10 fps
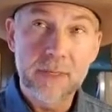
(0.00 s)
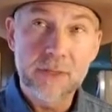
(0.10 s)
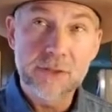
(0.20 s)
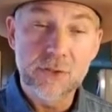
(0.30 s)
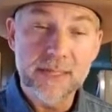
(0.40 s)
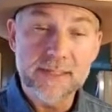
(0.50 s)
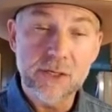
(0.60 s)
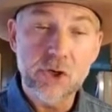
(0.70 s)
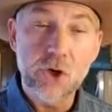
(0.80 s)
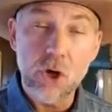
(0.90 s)
So that's a
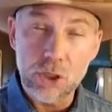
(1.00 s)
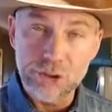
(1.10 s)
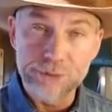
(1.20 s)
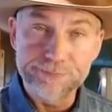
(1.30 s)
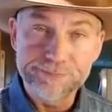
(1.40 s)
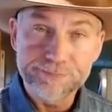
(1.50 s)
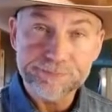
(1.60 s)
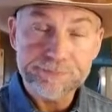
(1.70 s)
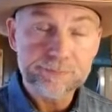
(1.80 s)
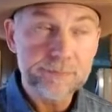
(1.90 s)
caution.
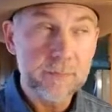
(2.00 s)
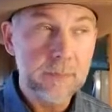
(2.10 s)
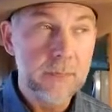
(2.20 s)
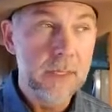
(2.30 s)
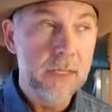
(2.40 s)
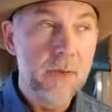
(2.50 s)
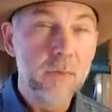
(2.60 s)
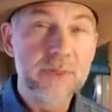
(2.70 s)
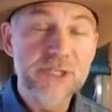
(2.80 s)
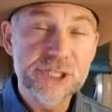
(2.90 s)

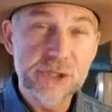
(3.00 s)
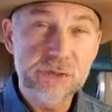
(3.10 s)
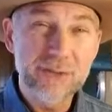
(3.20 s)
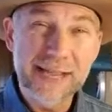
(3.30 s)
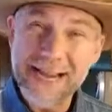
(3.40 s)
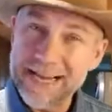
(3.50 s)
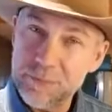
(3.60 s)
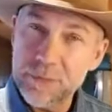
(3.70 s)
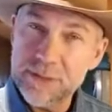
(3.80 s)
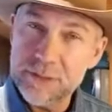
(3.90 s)
With children
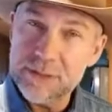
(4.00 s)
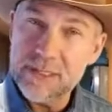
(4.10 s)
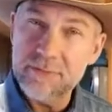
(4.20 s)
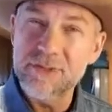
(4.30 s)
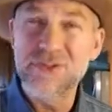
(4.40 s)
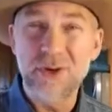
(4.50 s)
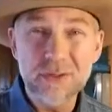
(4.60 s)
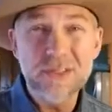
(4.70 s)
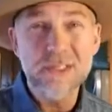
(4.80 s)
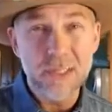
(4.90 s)
and with yourself,
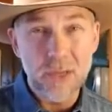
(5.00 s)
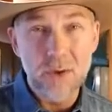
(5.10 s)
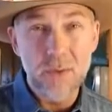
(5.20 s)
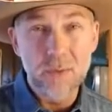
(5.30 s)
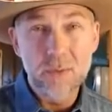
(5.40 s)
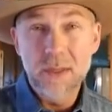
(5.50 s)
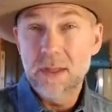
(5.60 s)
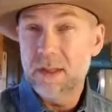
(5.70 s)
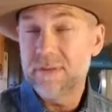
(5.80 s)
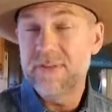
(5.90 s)
start slow.
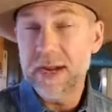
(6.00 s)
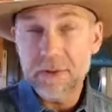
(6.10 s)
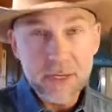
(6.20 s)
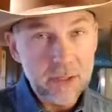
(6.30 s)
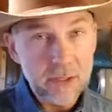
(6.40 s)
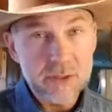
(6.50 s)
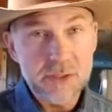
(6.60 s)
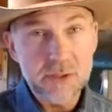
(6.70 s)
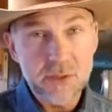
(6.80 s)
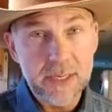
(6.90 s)
They're very
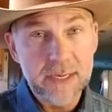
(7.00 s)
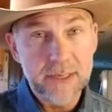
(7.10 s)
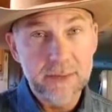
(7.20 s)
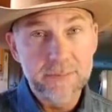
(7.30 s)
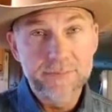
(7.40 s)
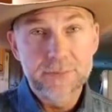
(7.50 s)
concentrated.